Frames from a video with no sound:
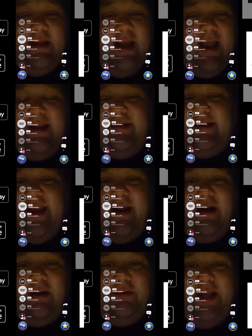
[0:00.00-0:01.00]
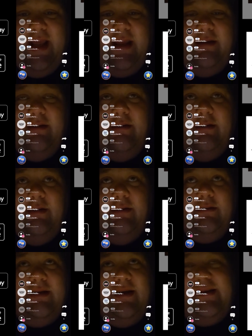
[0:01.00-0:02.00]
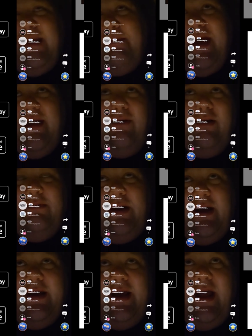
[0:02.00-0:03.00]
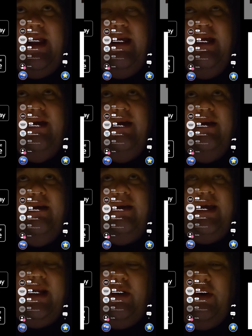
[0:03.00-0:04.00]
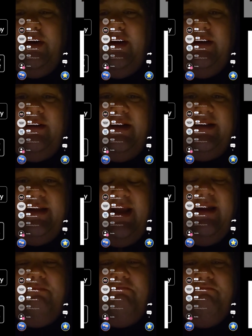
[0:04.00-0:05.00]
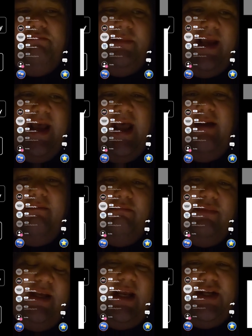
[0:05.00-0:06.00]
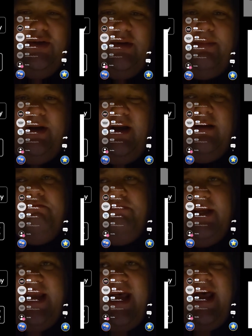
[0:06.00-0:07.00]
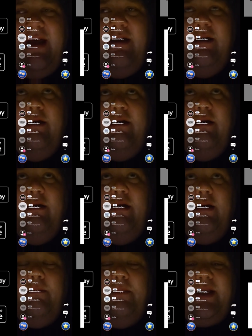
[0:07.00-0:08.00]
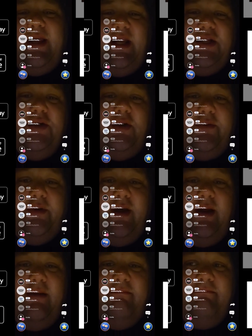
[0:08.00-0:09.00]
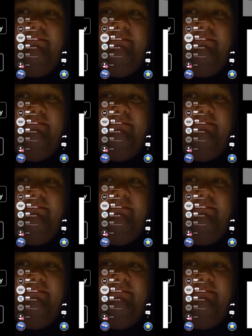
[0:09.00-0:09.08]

I can skate all day. Can I skate backwards? Probably not. Can I hold a stick? Yeah. Can I shoot a puck? Yeah. But can I shoot a three